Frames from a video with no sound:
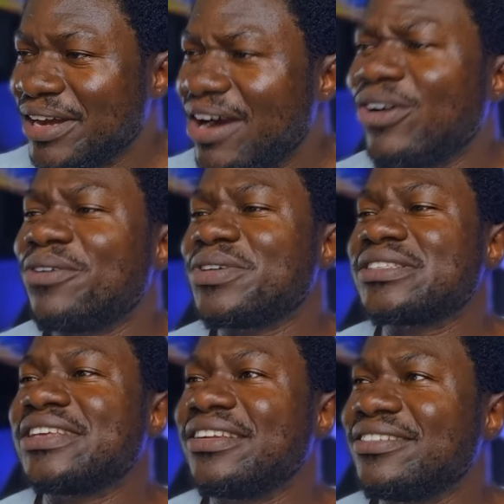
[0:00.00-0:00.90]
All of a
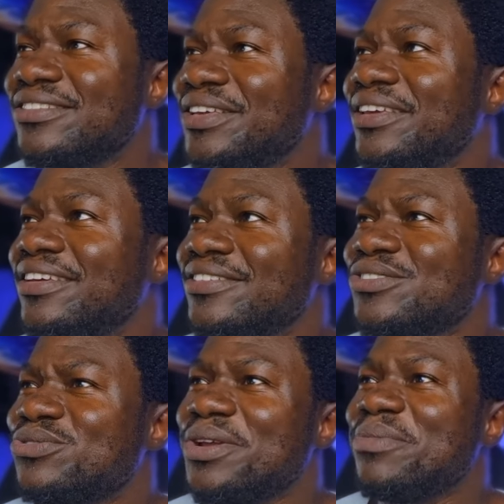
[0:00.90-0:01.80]
sudden, he is
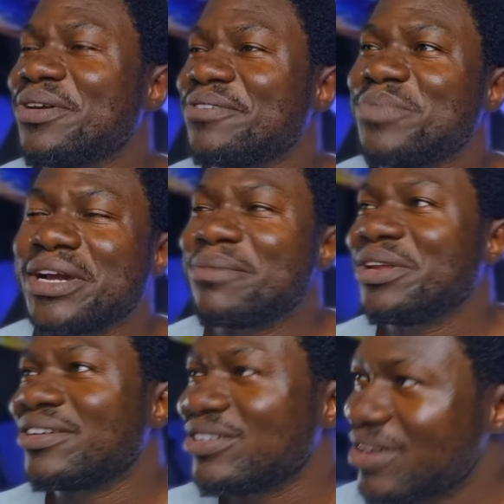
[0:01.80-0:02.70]
dreaming of
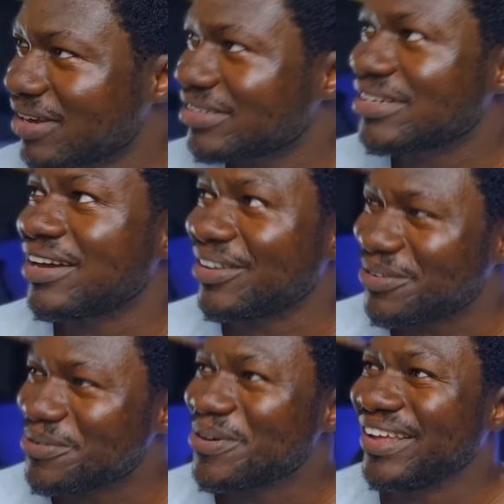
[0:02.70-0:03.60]
becoming a doctor,
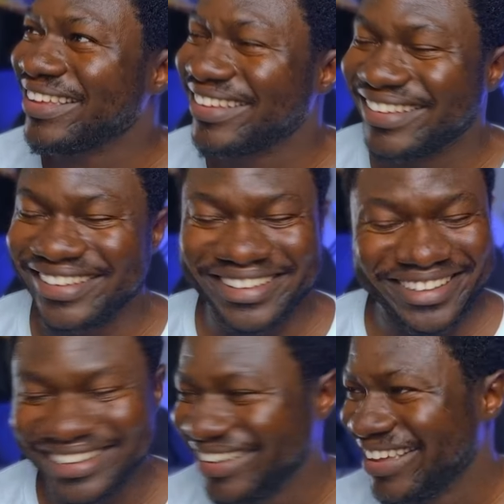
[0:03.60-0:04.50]
you know.
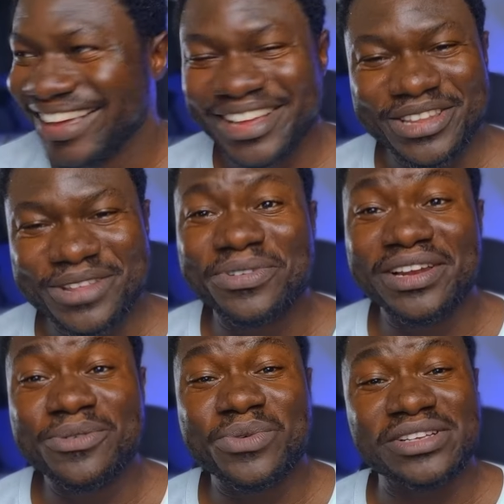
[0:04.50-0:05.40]
The
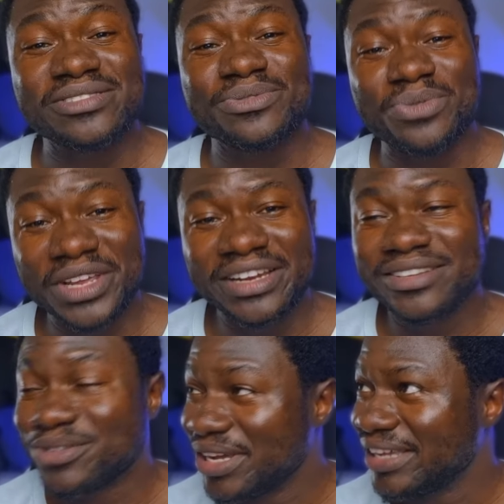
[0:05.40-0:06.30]
feeling was really
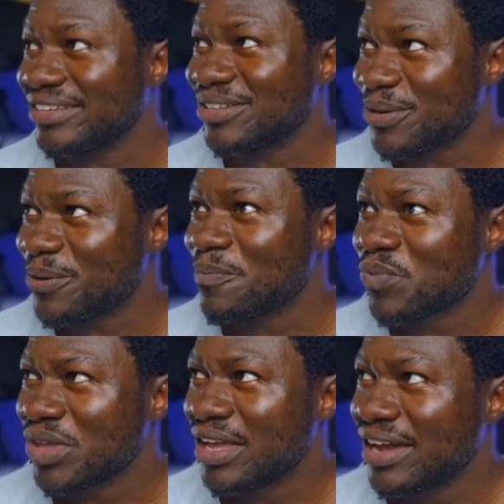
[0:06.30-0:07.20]
great, you know.
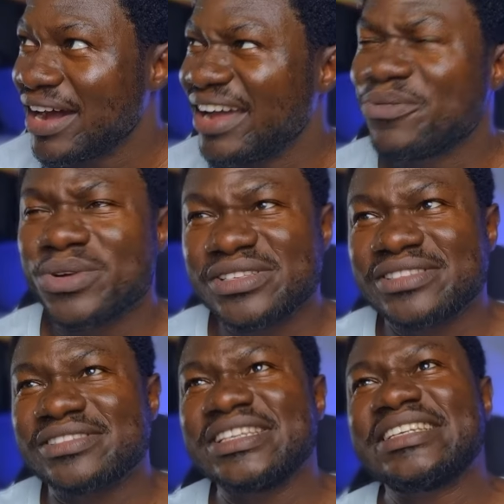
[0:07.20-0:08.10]
I was
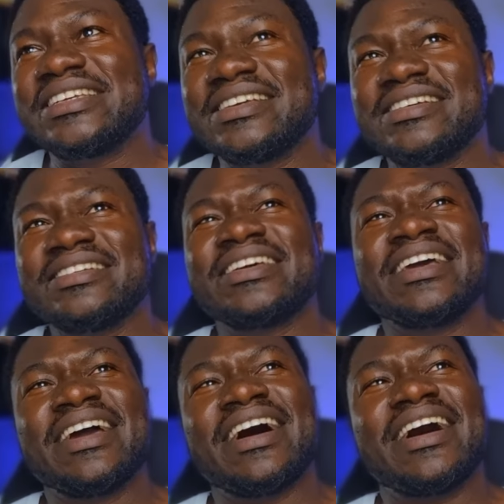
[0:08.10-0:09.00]
sitting
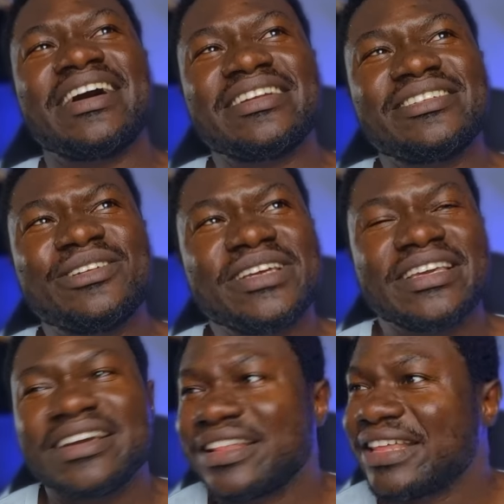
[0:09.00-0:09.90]
and
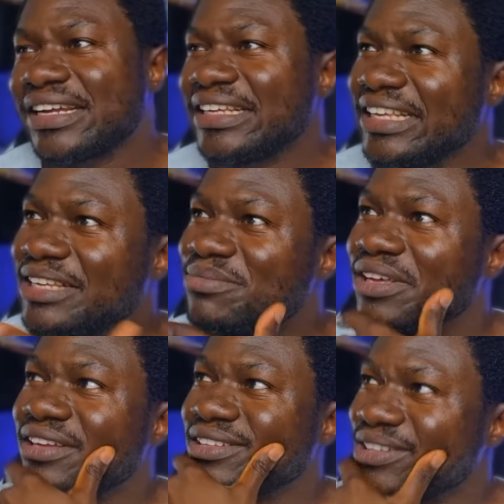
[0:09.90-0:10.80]
looking at that
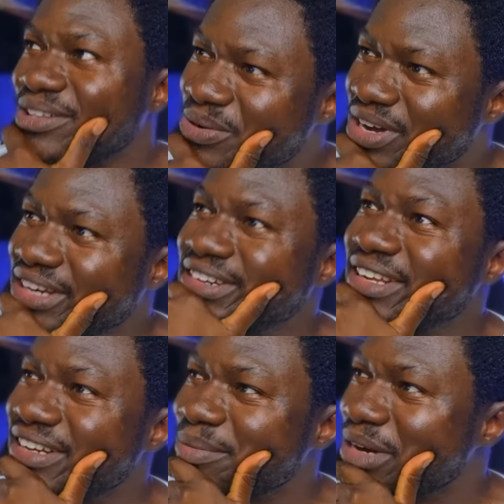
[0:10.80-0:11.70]
email, you know, and
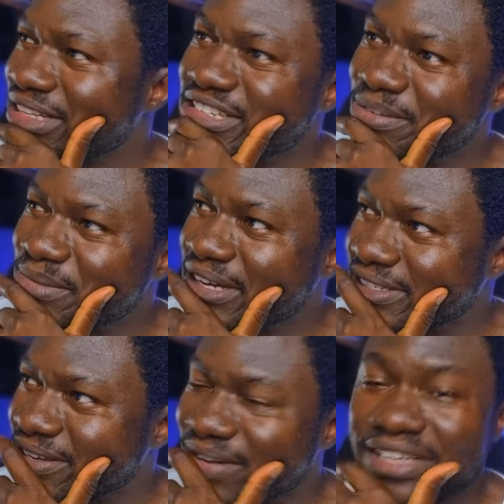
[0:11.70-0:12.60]
then imagining myself.